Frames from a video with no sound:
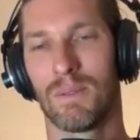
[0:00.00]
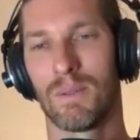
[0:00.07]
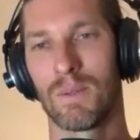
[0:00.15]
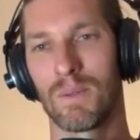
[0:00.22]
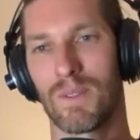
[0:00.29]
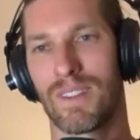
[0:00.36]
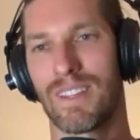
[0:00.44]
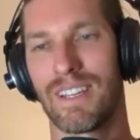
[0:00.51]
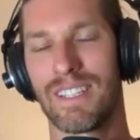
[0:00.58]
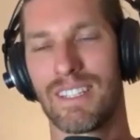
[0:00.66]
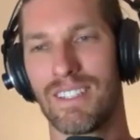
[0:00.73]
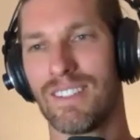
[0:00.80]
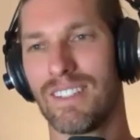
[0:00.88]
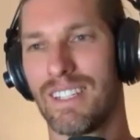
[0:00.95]
Well, thank
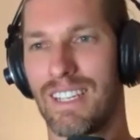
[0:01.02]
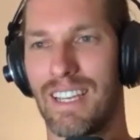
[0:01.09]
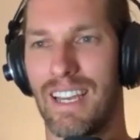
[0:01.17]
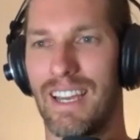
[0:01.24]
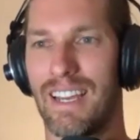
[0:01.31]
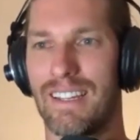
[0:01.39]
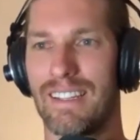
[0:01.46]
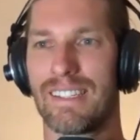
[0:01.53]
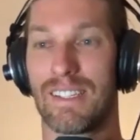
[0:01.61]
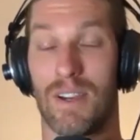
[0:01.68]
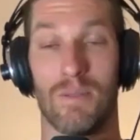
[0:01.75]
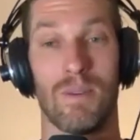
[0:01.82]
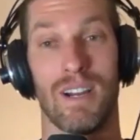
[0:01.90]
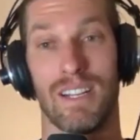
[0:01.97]
you again
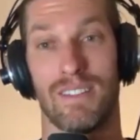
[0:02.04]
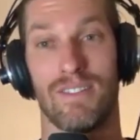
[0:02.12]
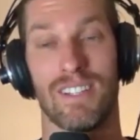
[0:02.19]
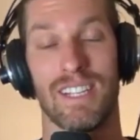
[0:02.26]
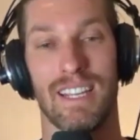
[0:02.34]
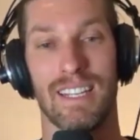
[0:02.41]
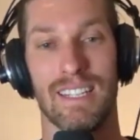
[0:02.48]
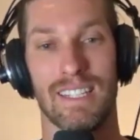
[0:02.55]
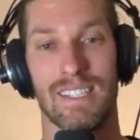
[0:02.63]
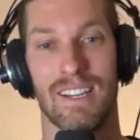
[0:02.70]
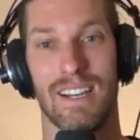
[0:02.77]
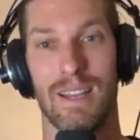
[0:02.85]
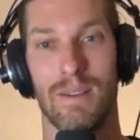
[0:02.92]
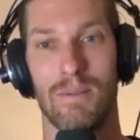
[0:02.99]
so much for taking the
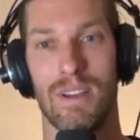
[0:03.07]
time.